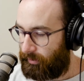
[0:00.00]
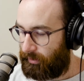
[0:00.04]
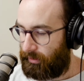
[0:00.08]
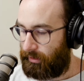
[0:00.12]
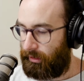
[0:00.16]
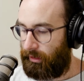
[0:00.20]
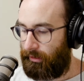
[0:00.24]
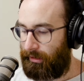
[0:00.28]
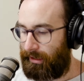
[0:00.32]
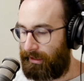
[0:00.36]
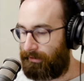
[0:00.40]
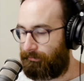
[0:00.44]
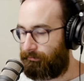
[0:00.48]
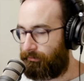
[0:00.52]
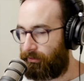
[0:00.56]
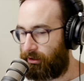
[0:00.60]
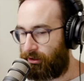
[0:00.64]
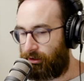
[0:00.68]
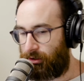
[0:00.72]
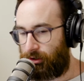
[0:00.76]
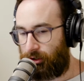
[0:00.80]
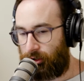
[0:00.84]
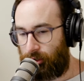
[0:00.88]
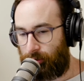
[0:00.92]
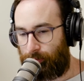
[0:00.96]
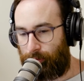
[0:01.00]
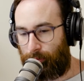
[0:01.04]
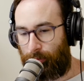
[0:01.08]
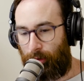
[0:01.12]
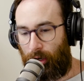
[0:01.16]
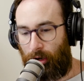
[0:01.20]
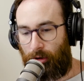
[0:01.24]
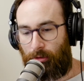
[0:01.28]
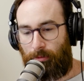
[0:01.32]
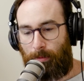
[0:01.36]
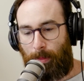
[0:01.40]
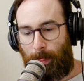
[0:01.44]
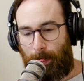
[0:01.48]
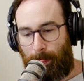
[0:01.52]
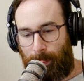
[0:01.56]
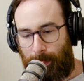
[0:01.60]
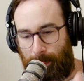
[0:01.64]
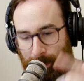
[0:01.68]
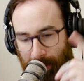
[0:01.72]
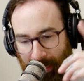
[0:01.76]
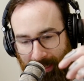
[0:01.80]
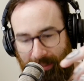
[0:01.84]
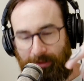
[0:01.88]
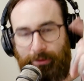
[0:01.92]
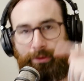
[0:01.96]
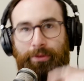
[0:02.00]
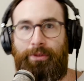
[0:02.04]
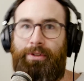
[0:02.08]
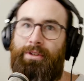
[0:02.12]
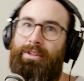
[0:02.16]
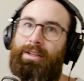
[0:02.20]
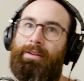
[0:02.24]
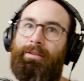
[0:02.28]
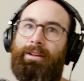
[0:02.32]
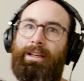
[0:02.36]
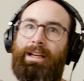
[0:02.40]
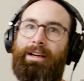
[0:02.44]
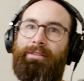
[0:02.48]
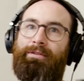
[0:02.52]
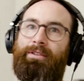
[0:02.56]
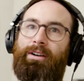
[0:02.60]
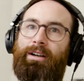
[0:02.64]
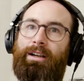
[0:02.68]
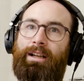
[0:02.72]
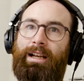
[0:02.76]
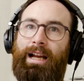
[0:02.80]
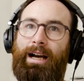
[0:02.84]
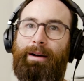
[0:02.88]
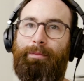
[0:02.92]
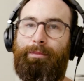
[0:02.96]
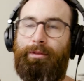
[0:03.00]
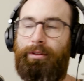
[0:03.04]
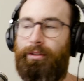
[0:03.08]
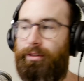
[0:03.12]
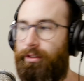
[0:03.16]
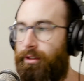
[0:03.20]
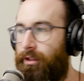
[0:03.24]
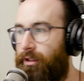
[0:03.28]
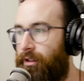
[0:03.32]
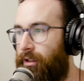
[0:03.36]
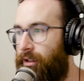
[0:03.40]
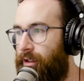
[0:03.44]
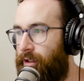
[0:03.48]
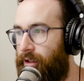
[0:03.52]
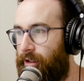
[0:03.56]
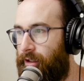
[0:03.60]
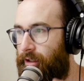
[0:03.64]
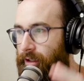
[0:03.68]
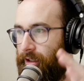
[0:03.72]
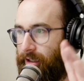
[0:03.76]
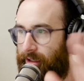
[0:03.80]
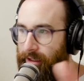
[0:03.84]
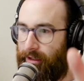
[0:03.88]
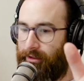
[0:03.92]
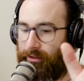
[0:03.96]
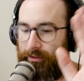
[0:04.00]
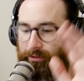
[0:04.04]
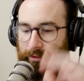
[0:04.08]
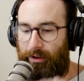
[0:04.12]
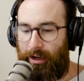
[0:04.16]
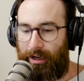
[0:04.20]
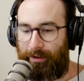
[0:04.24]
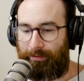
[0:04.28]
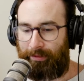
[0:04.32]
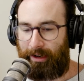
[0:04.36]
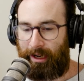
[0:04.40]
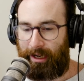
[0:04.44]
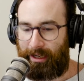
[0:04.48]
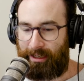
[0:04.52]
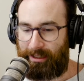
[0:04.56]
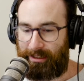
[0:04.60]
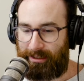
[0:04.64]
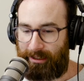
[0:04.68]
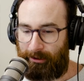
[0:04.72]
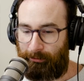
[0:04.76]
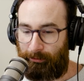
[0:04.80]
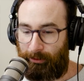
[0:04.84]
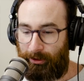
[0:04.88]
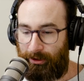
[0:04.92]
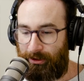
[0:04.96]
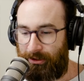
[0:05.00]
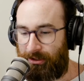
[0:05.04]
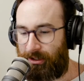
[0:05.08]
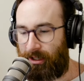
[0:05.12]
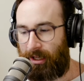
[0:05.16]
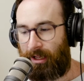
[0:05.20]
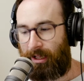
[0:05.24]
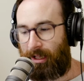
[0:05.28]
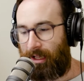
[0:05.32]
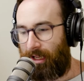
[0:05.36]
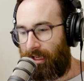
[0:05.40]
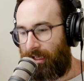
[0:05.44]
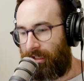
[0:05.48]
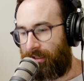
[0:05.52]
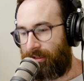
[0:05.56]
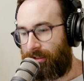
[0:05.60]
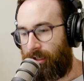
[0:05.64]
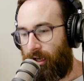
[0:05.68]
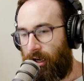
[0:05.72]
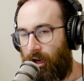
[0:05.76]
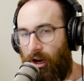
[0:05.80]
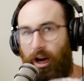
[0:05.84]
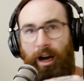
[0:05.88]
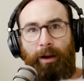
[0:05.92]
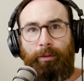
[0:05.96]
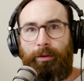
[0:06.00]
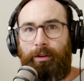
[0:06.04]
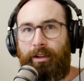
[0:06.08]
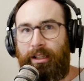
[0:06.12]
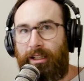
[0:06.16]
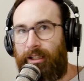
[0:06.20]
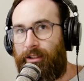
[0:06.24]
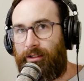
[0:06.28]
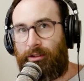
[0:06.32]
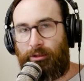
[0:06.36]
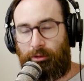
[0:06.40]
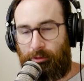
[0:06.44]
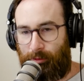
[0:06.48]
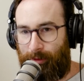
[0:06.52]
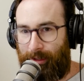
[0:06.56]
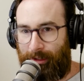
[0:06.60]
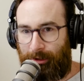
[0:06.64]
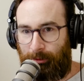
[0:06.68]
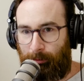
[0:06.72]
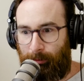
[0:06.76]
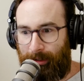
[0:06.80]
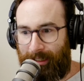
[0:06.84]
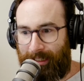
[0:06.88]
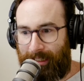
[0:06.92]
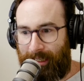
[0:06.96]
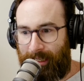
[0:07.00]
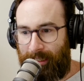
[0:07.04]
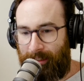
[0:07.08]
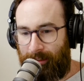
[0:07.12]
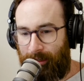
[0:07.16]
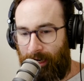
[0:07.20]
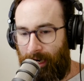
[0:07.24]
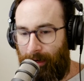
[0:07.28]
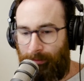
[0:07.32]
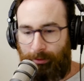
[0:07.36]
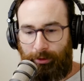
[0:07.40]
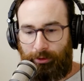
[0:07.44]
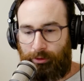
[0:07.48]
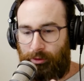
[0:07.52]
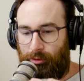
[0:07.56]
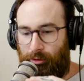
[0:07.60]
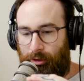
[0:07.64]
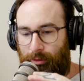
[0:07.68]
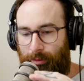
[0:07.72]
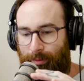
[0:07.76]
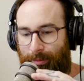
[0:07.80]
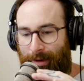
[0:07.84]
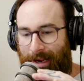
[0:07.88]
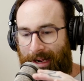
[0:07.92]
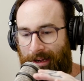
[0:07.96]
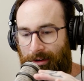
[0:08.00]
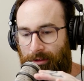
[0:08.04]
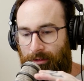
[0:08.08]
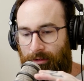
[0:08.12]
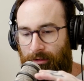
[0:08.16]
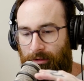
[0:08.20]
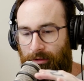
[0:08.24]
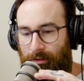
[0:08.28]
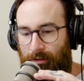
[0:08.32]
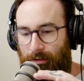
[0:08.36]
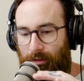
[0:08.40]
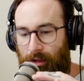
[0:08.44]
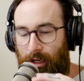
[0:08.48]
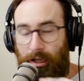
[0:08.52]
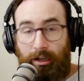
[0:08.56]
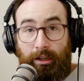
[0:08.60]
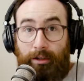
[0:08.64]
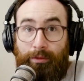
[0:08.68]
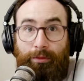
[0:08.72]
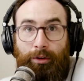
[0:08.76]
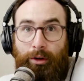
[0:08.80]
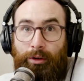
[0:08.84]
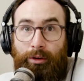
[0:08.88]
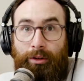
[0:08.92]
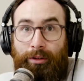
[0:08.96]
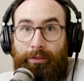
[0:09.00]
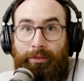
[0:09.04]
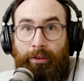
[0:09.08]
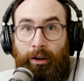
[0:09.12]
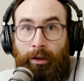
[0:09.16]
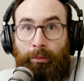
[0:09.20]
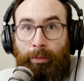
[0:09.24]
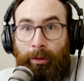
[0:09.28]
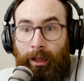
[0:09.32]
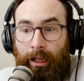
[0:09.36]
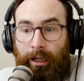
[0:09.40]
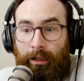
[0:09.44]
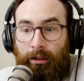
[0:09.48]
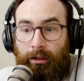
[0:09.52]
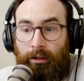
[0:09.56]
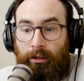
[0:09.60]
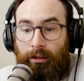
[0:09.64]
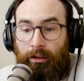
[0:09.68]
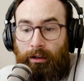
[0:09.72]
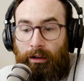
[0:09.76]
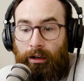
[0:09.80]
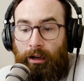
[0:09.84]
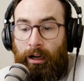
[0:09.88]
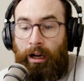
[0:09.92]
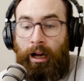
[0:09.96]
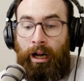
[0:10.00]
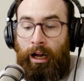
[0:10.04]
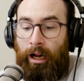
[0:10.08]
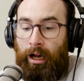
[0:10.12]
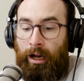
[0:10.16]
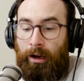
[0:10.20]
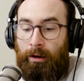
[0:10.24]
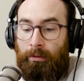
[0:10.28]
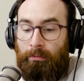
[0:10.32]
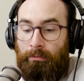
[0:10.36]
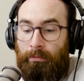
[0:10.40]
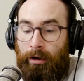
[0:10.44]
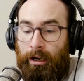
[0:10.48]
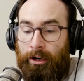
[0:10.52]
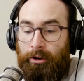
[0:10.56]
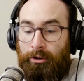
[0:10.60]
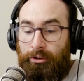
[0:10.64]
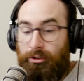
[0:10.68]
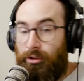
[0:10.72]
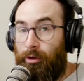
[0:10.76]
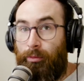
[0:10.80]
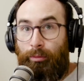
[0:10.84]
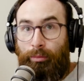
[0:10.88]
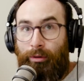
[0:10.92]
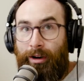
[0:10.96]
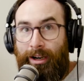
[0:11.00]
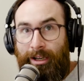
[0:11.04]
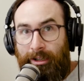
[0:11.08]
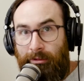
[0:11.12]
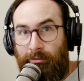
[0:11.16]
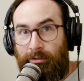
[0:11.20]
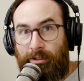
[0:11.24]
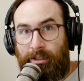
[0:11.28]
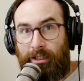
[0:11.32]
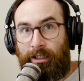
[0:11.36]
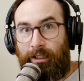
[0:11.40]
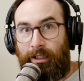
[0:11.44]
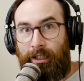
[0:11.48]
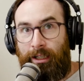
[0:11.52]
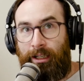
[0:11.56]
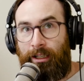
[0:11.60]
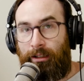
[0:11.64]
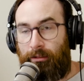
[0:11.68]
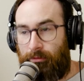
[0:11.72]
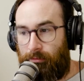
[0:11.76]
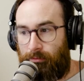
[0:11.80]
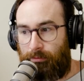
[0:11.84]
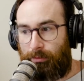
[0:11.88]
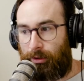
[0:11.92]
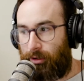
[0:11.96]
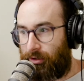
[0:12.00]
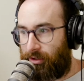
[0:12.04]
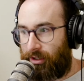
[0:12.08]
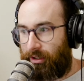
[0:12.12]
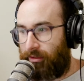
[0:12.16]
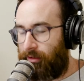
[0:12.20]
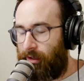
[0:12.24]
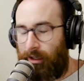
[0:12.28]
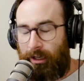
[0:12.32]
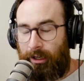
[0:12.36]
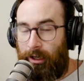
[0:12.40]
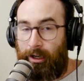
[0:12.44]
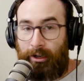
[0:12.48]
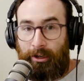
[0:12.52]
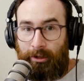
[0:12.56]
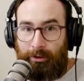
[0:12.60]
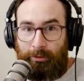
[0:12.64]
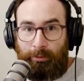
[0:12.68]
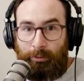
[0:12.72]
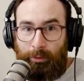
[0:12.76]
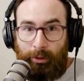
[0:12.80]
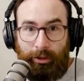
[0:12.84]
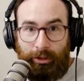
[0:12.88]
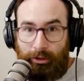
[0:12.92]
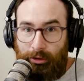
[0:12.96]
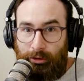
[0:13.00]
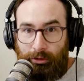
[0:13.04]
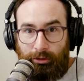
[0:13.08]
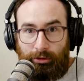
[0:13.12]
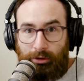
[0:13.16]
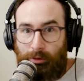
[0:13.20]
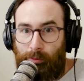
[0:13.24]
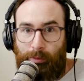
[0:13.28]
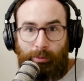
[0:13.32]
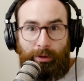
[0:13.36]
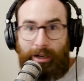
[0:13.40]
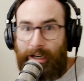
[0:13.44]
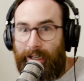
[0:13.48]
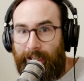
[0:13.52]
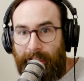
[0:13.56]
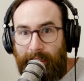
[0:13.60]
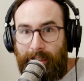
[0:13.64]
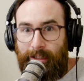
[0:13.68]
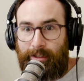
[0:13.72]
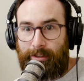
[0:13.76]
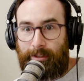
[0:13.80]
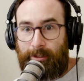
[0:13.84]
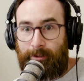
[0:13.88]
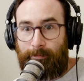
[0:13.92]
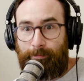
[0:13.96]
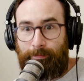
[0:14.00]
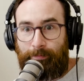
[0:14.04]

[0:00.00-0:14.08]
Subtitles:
All right, Super Bowl. That's also something that fucking happened in the 5 days that was. And I'm not here to talk about the weekend. I'm not talking about, I don't even know who the fuck played. I know Tom Brady was in there, and I really know who Tom Brady is.